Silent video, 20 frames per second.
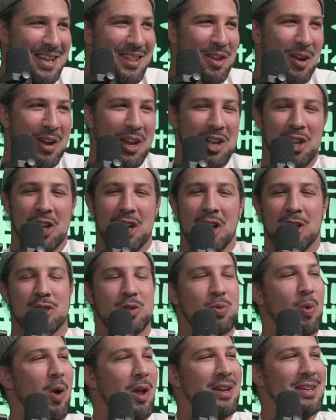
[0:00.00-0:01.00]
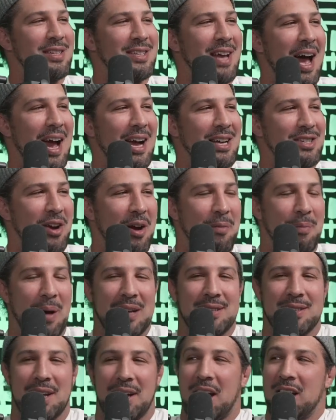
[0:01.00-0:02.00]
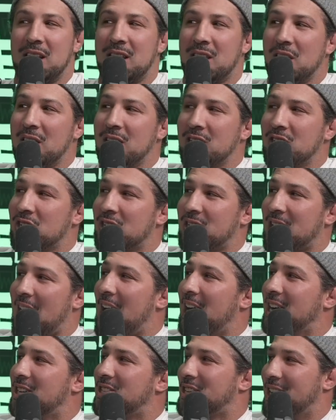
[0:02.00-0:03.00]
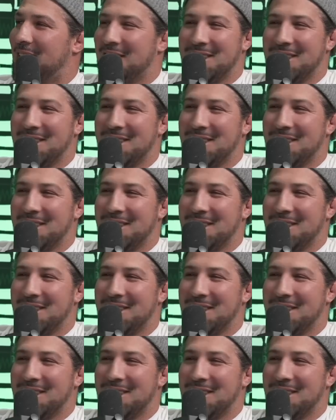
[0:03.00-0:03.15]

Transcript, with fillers: Then and I was like, look how swollen his eyes yeah. are. Mike's like, I think he's just Asian.